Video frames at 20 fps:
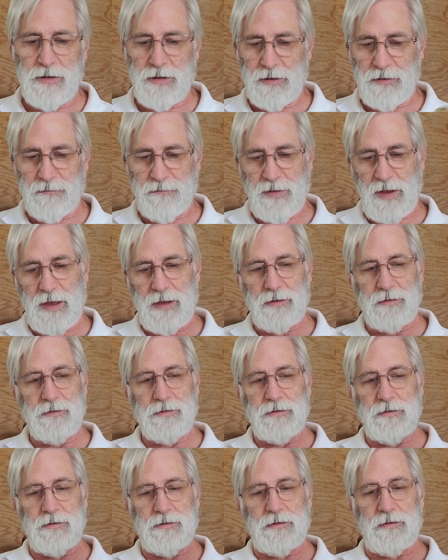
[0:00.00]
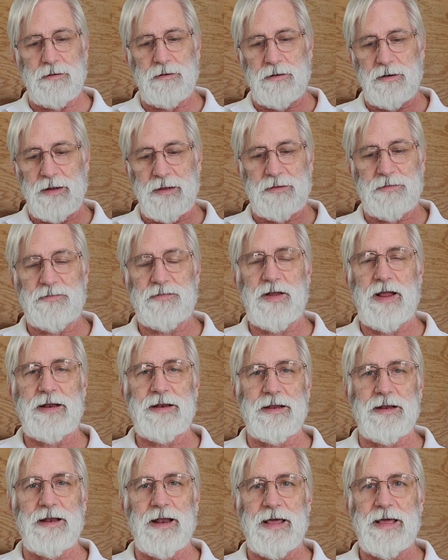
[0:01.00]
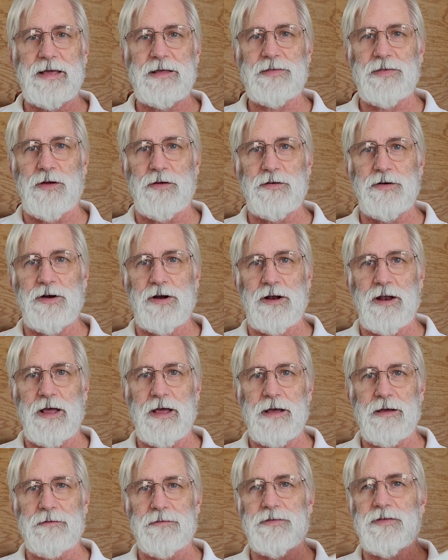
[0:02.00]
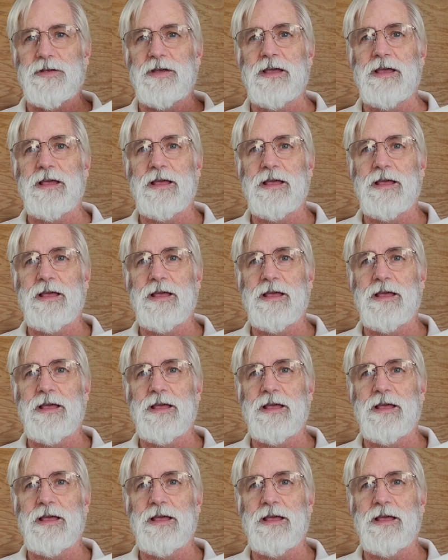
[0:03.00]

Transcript: you've got extended length on your gloves,